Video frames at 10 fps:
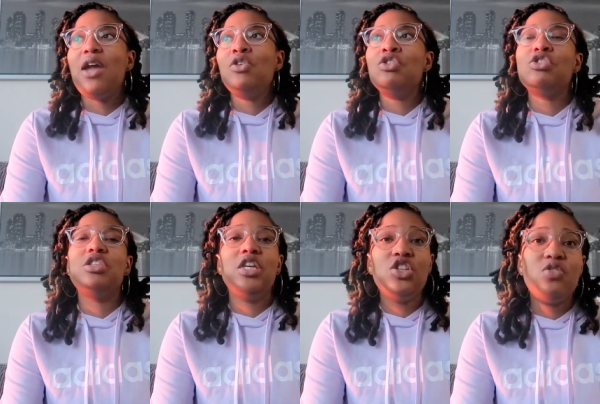i used to
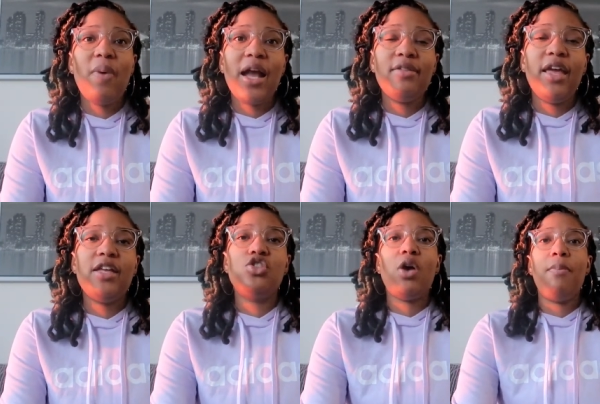teach back
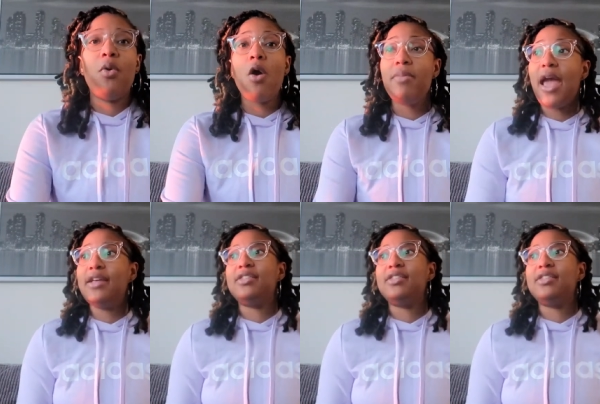then so i probably i